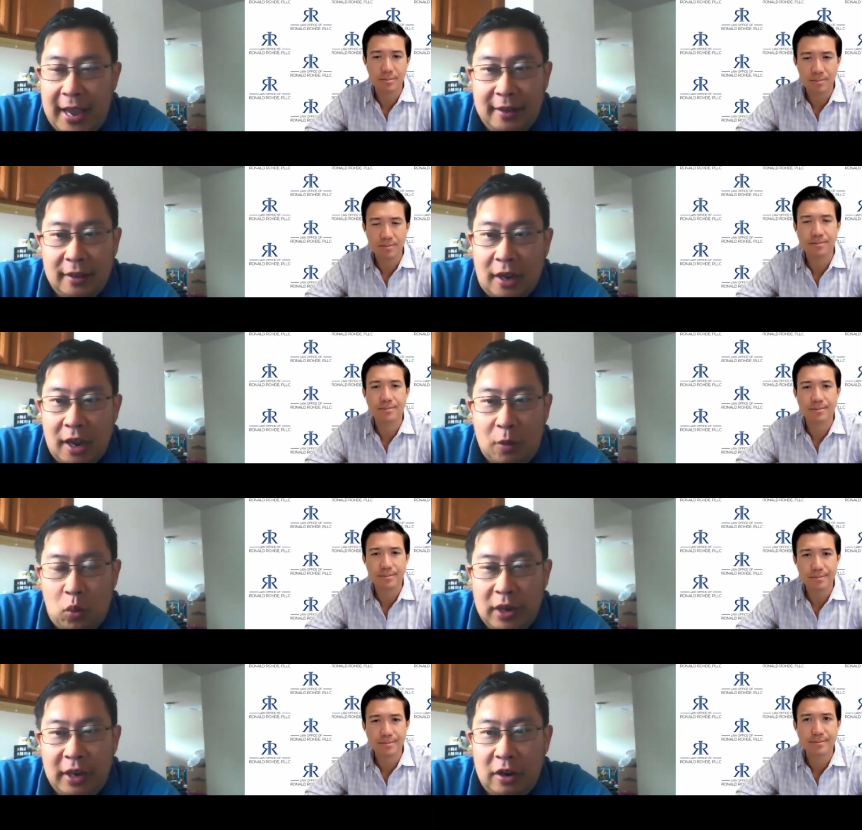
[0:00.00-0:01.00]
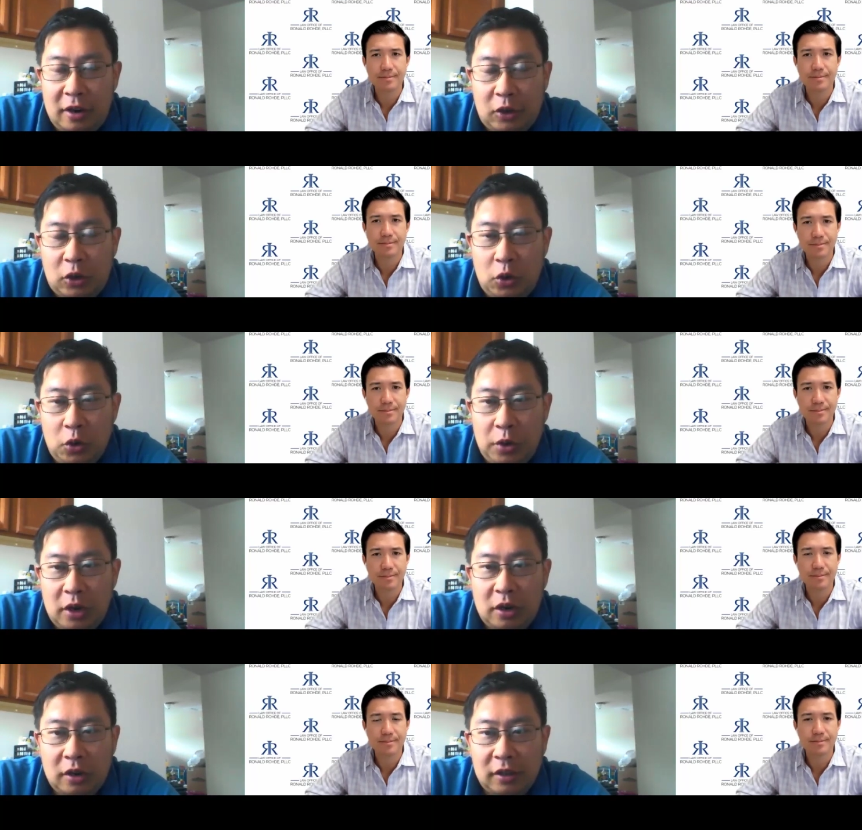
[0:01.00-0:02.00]
Speaker 1: eight uh, one year to two
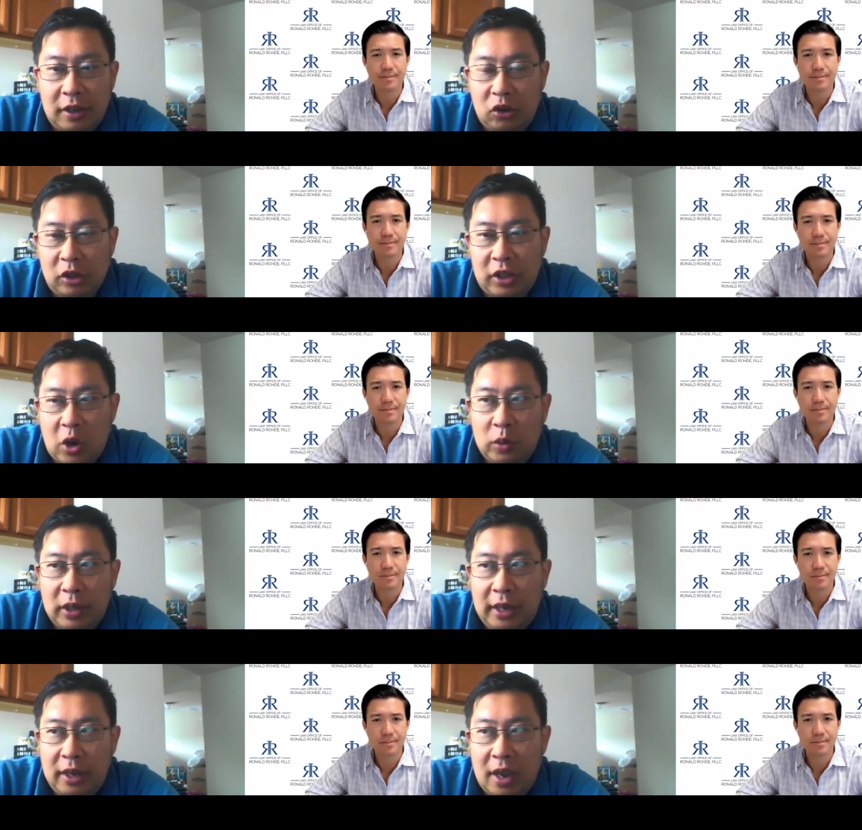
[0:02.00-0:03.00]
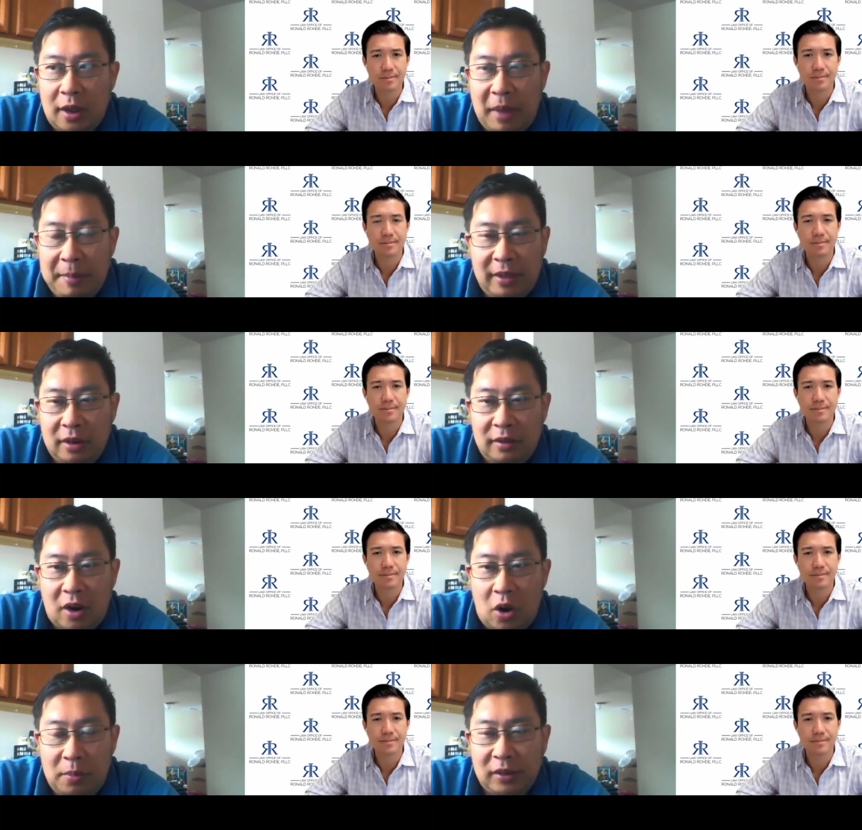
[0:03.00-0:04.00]
years interest only um, i mean they're,
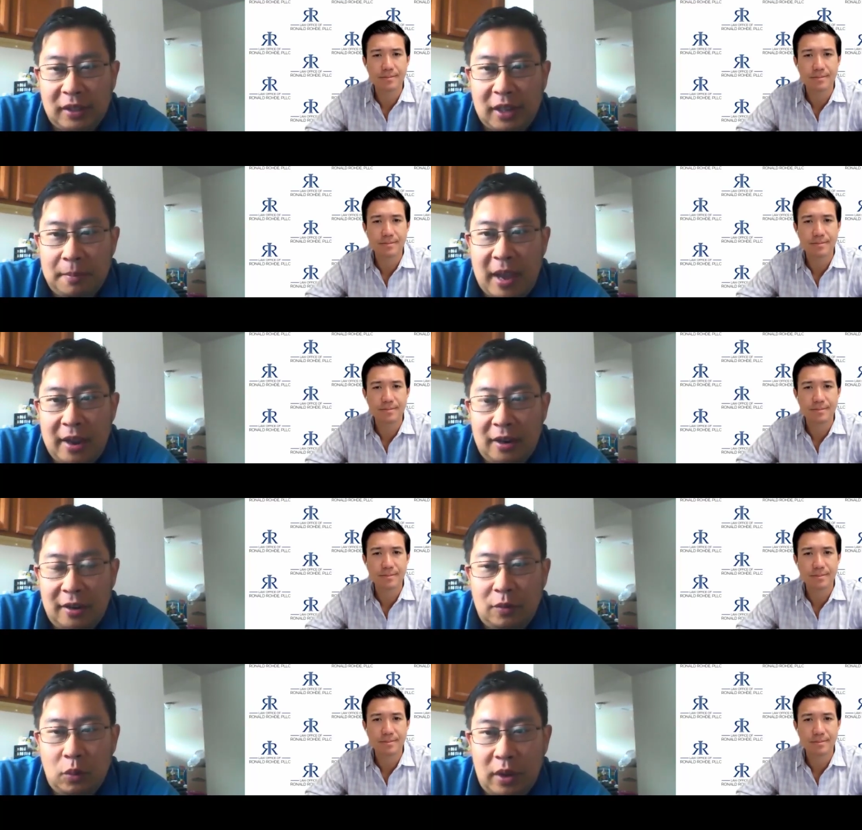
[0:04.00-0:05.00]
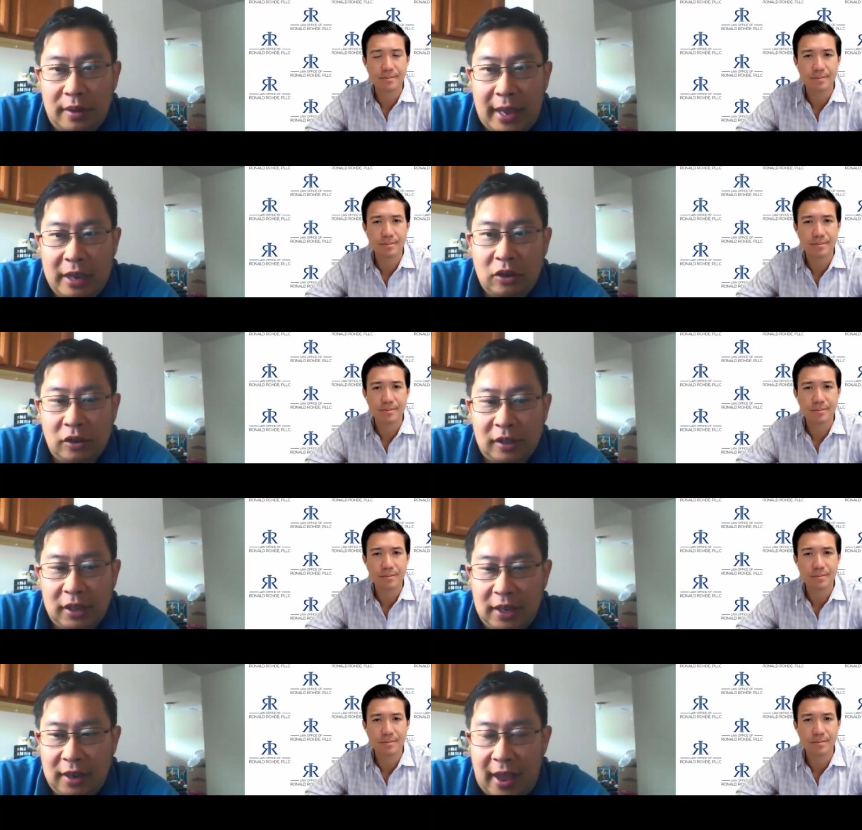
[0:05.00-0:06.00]
they're almost as competitive with
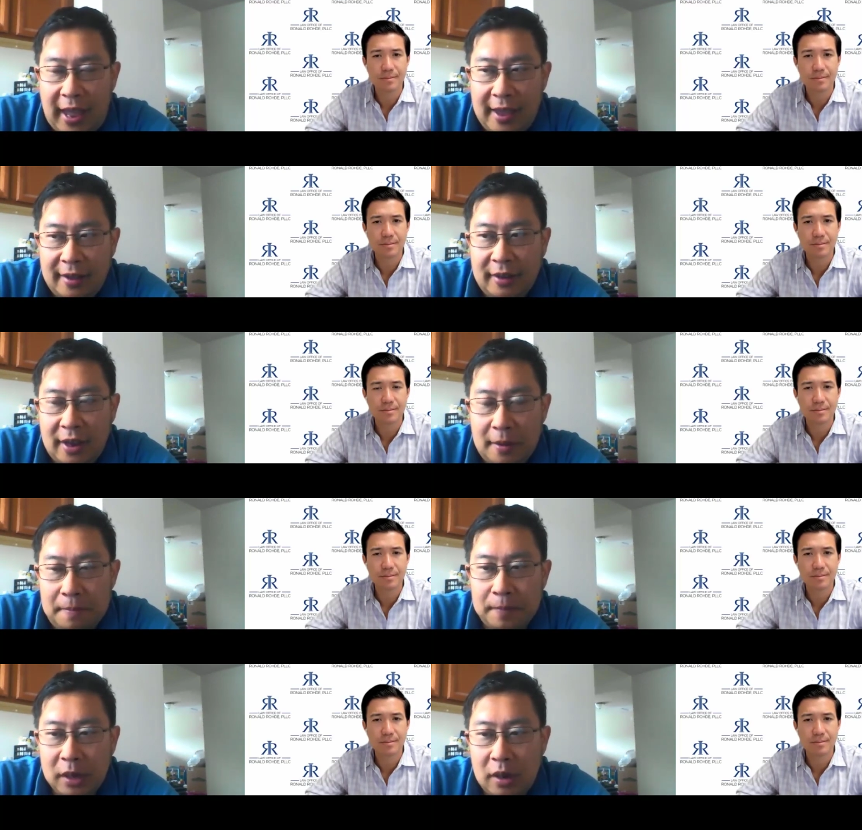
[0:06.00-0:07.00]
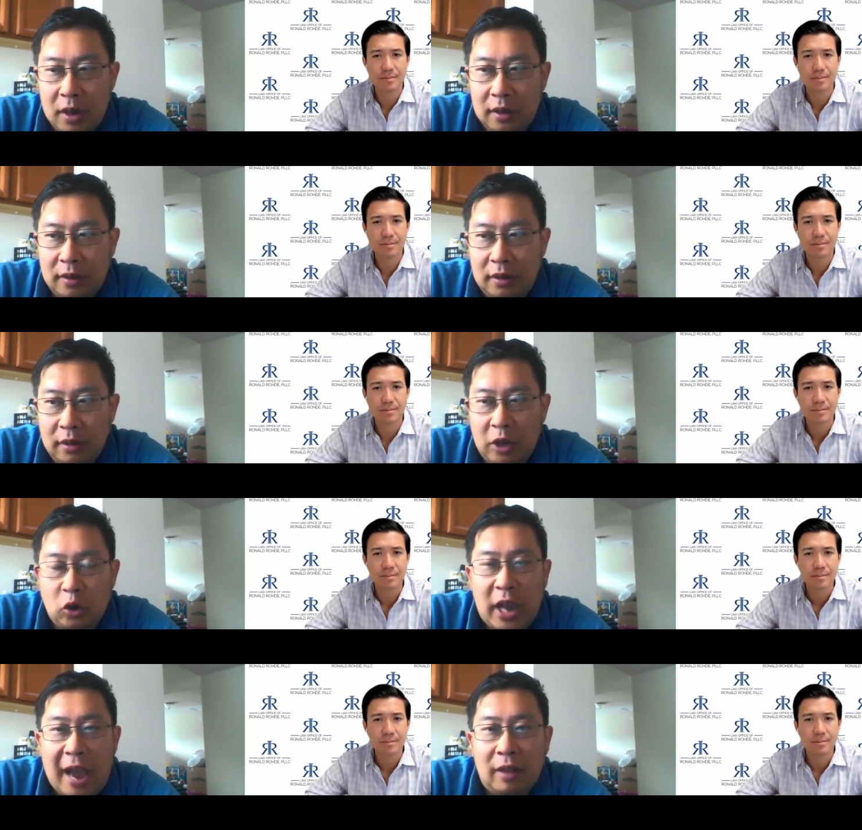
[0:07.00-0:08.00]
agency and um, they
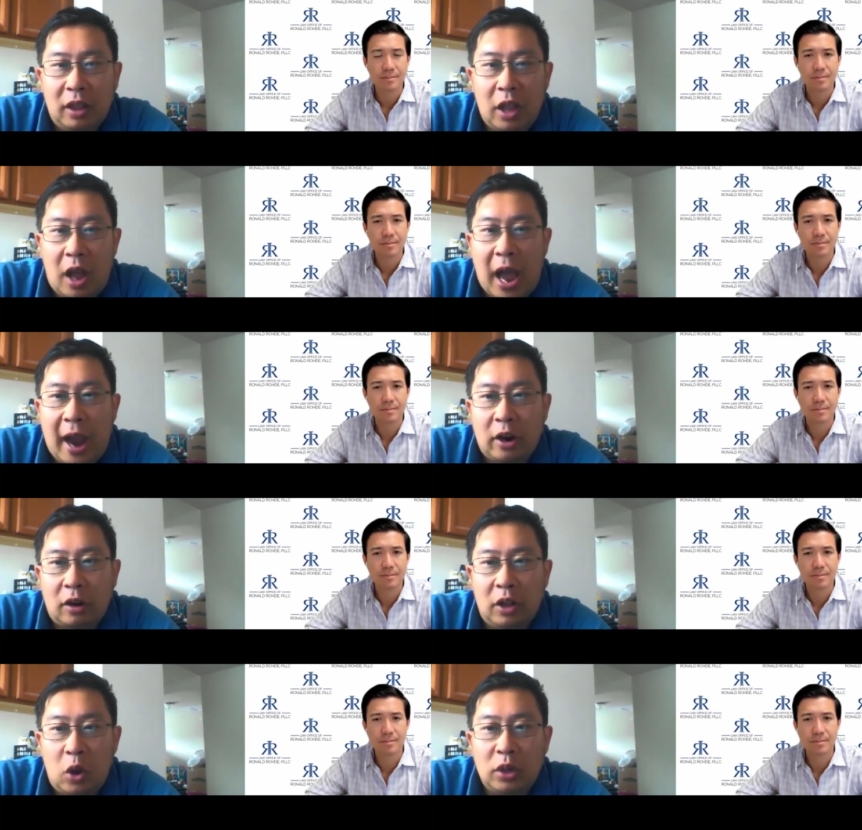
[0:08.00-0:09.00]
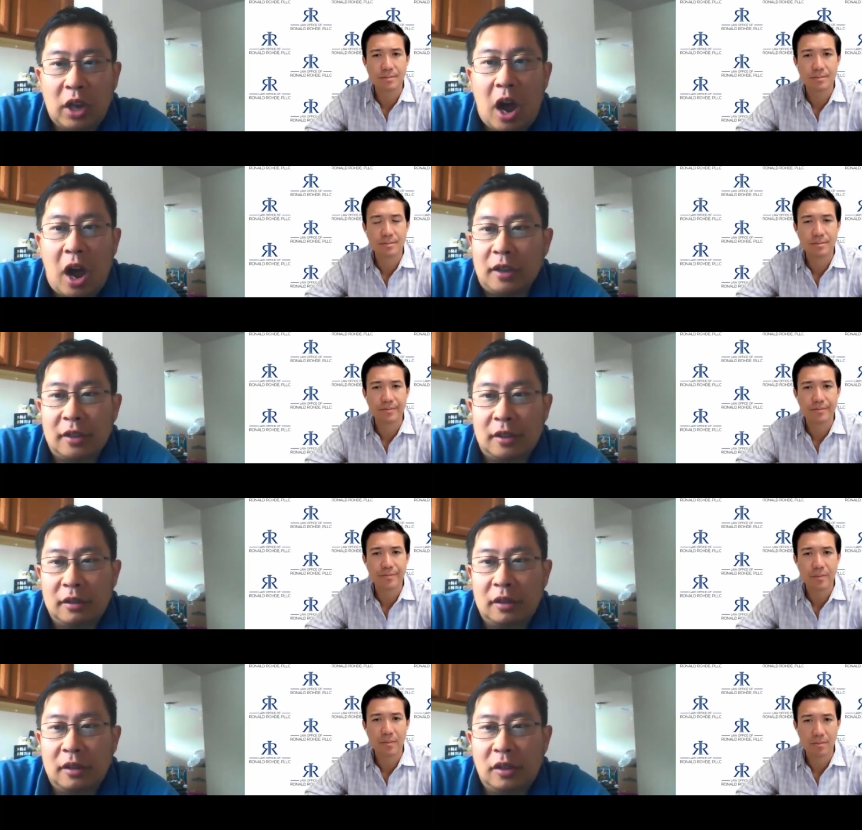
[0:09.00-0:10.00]
usually have a lo- higher loan to
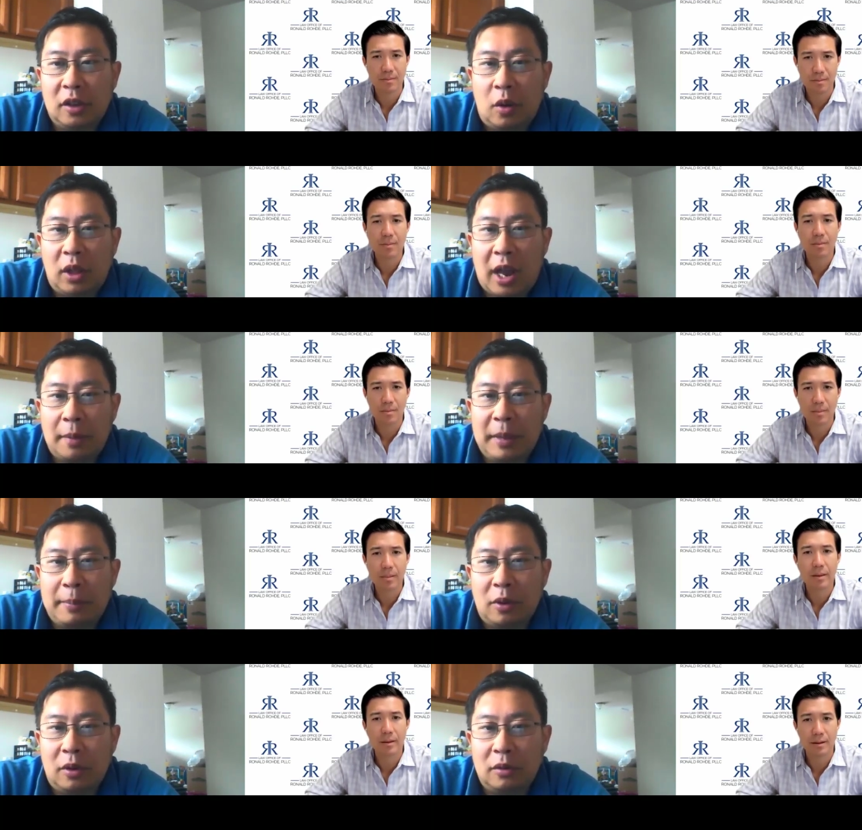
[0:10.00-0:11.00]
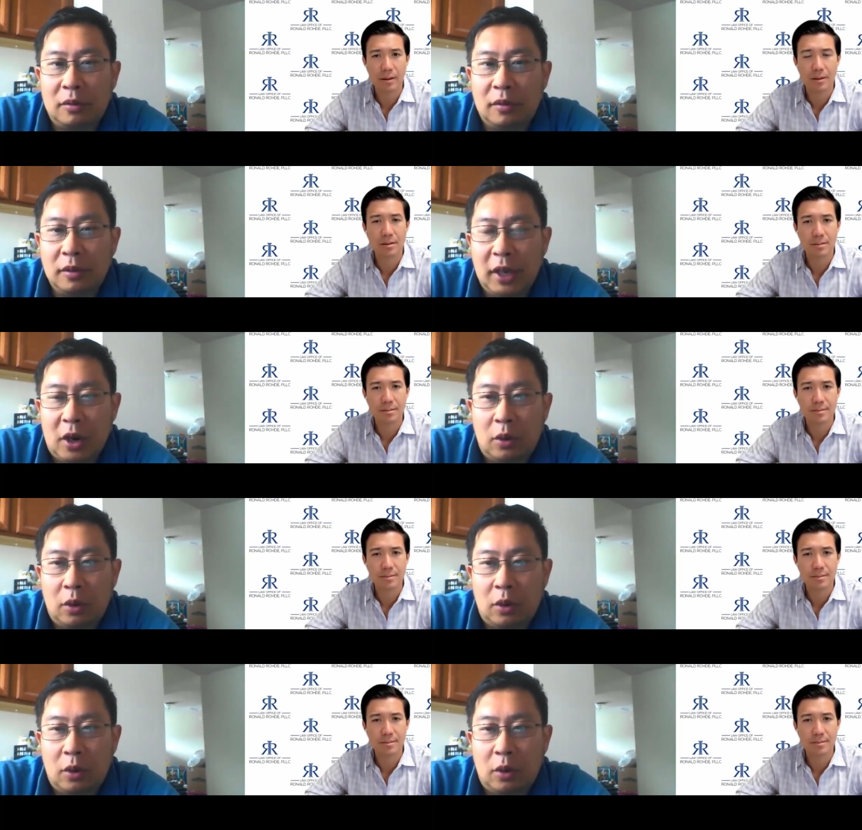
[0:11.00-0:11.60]
cost so a lot of people you